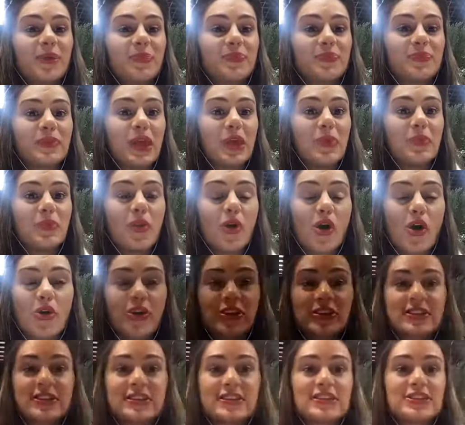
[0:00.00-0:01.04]

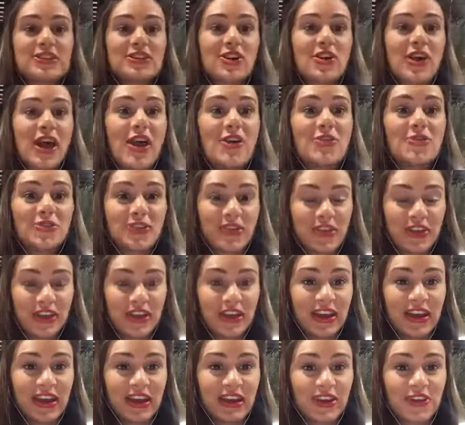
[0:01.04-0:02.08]
importance, or
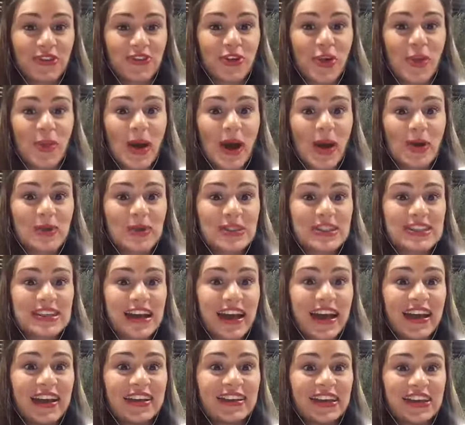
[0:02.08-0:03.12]
everything from
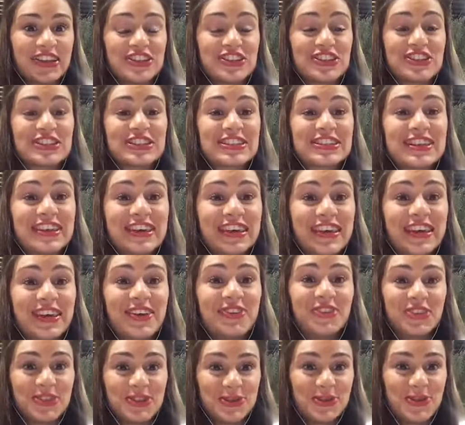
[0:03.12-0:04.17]
outside, and just
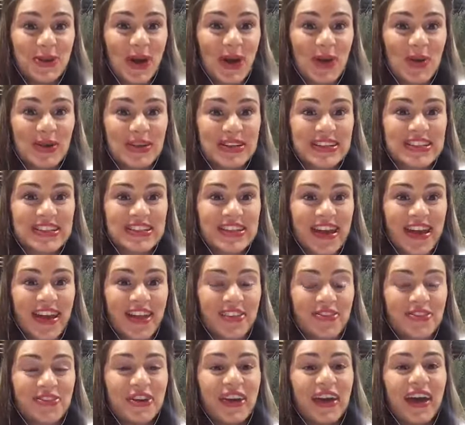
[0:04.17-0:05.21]
give it to
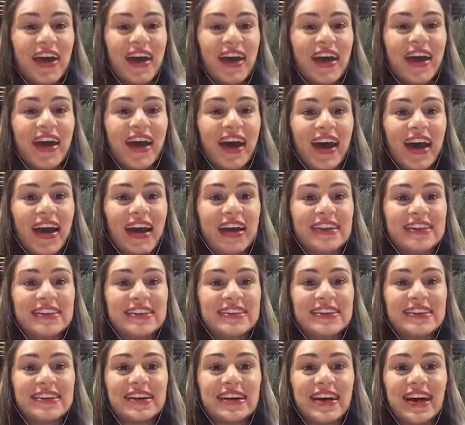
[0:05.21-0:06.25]
ourselves. And
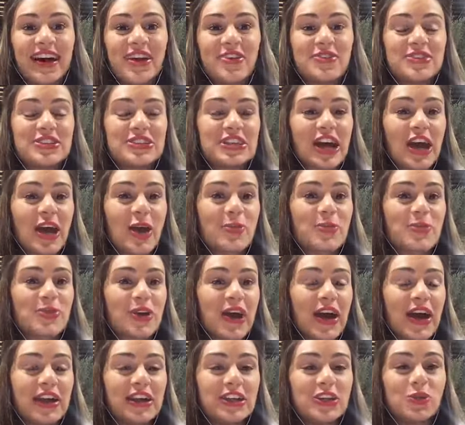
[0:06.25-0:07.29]
every time
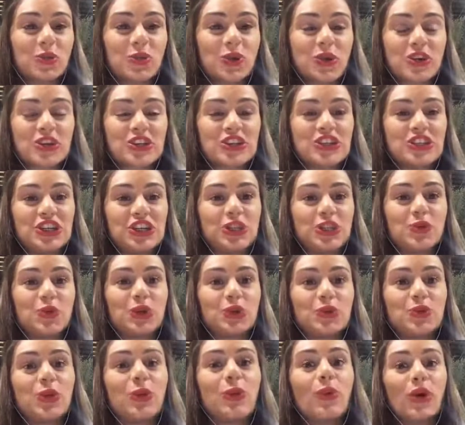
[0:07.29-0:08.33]
write a worksheet
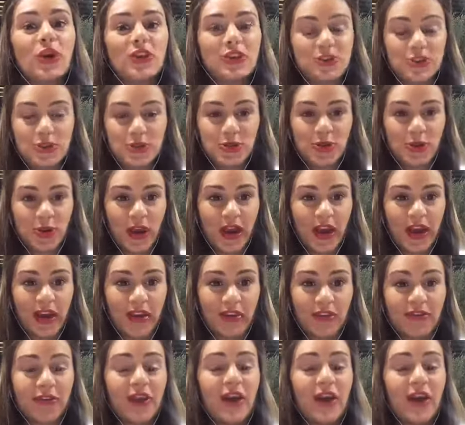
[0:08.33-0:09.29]
what we want to have